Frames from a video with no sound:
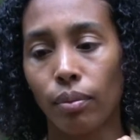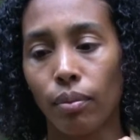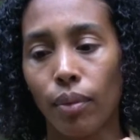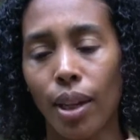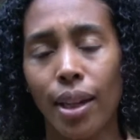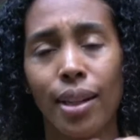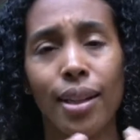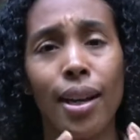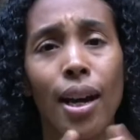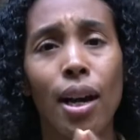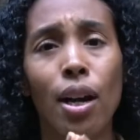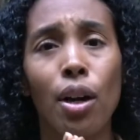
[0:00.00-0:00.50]

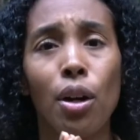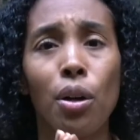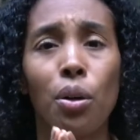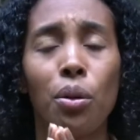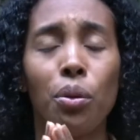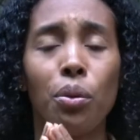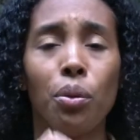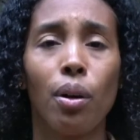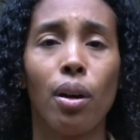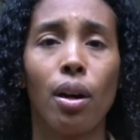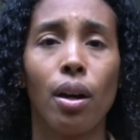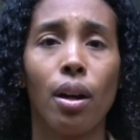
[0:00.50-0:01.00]
now
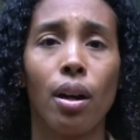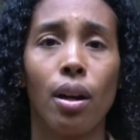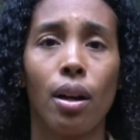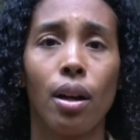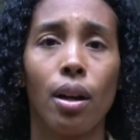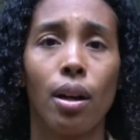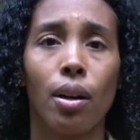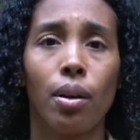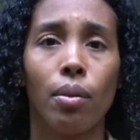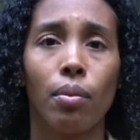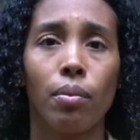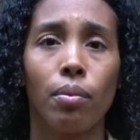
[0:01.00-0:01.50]

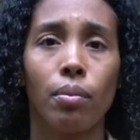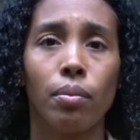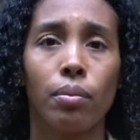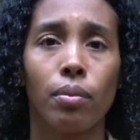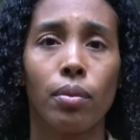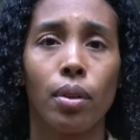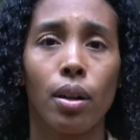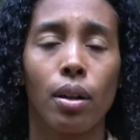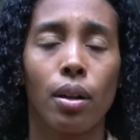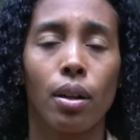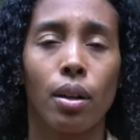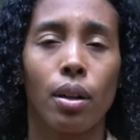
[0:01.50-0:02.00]

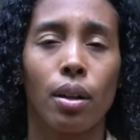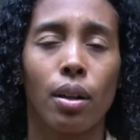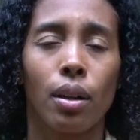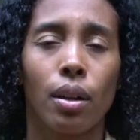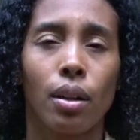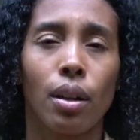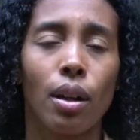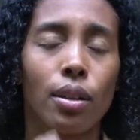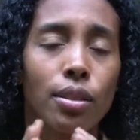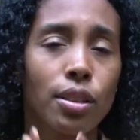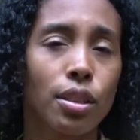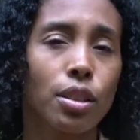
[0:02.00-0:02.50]

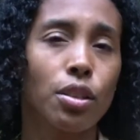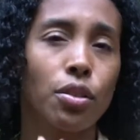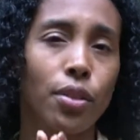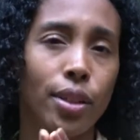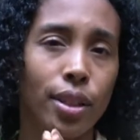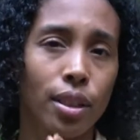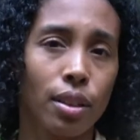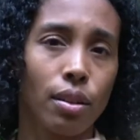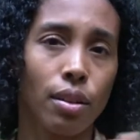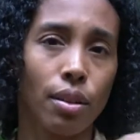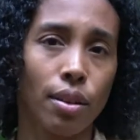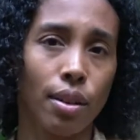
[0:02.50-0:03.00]

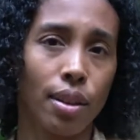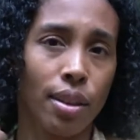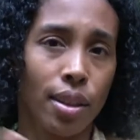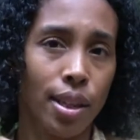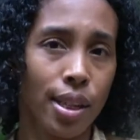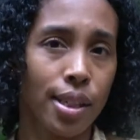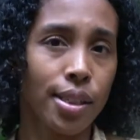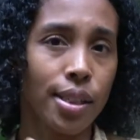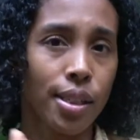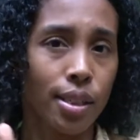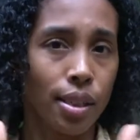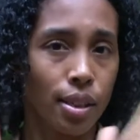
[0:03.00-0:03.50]
concentrated on
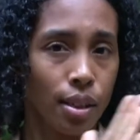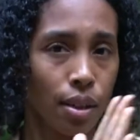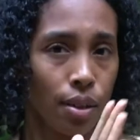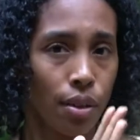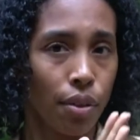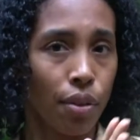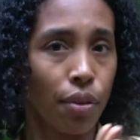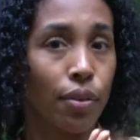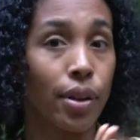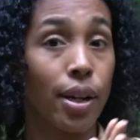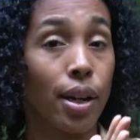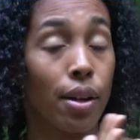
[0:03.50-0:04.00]
these
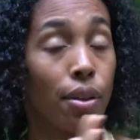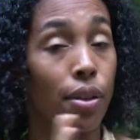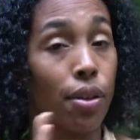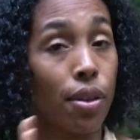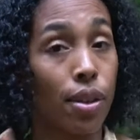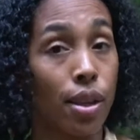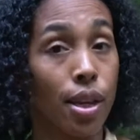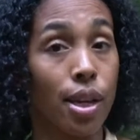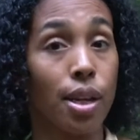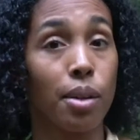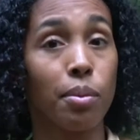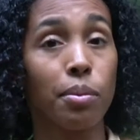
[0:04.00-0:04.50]
3
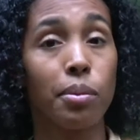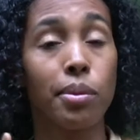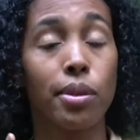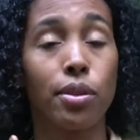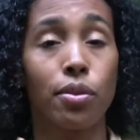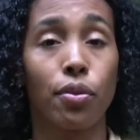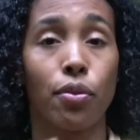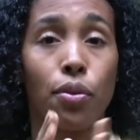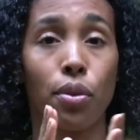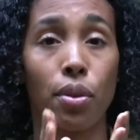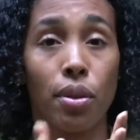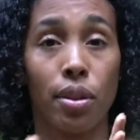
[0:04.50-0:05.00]
themes
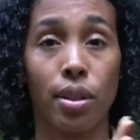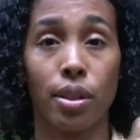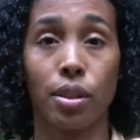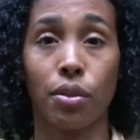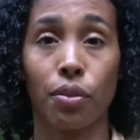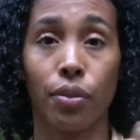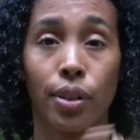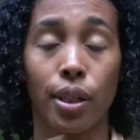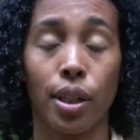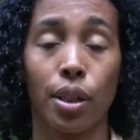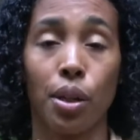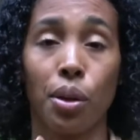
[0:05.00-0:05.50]
for this
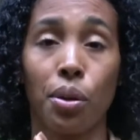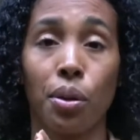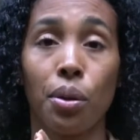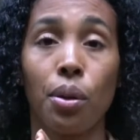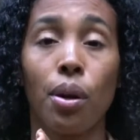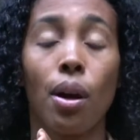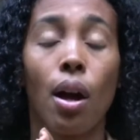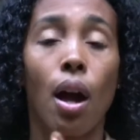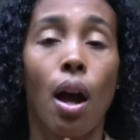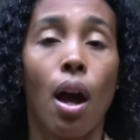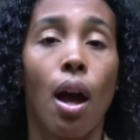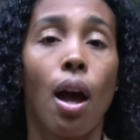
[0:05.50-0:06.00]
video,
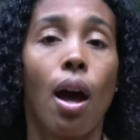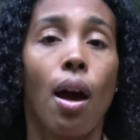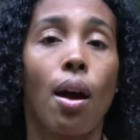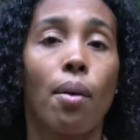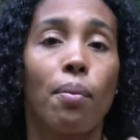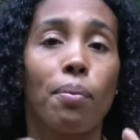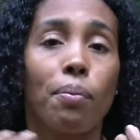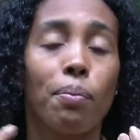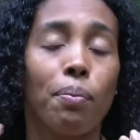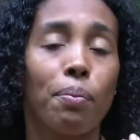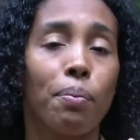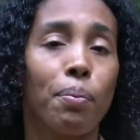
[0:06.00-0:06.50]

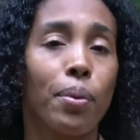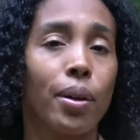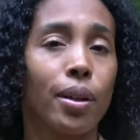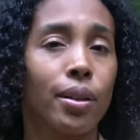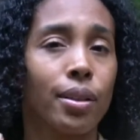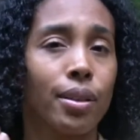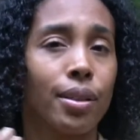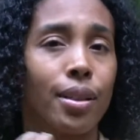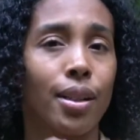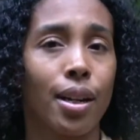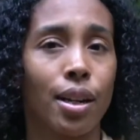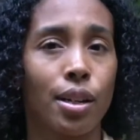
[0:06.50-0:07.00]
but
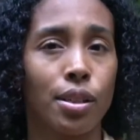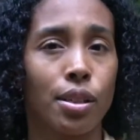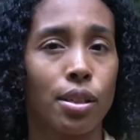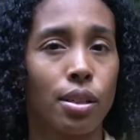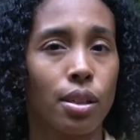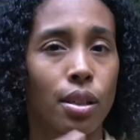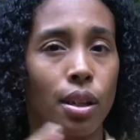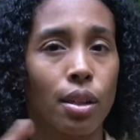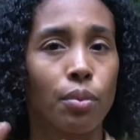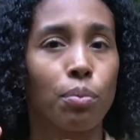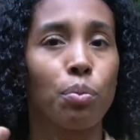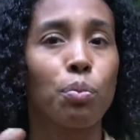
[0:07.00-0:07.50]
there's a
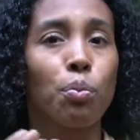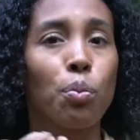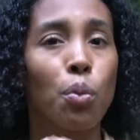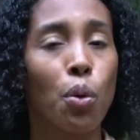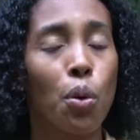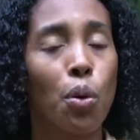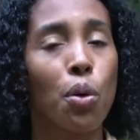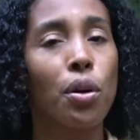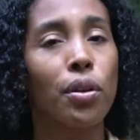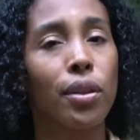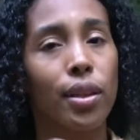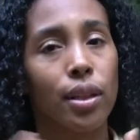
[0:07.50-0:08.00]
lot
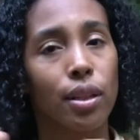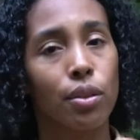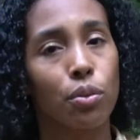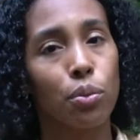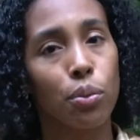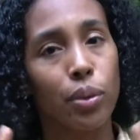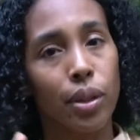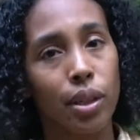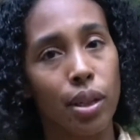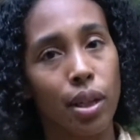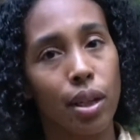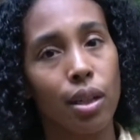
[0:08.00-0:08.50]
more that
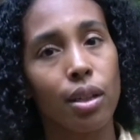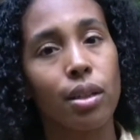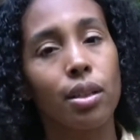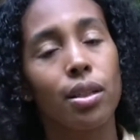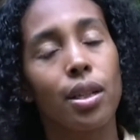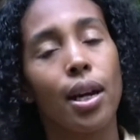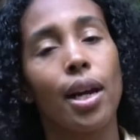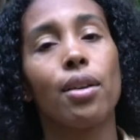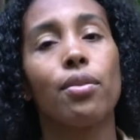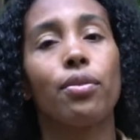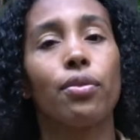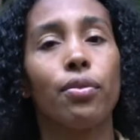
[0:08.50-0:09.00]
we can
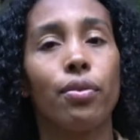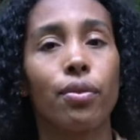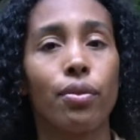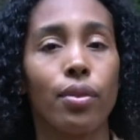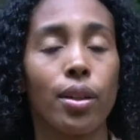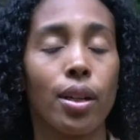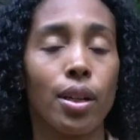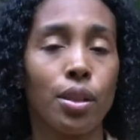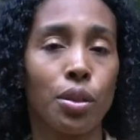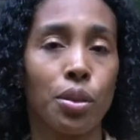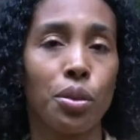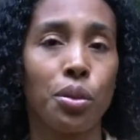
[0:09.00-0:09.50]
dive
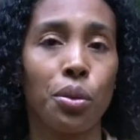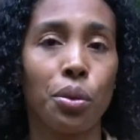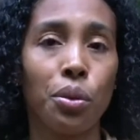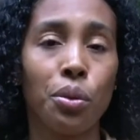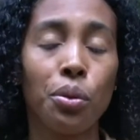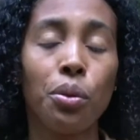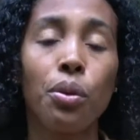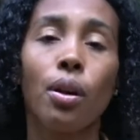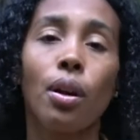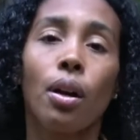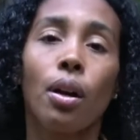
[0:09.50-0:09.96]
into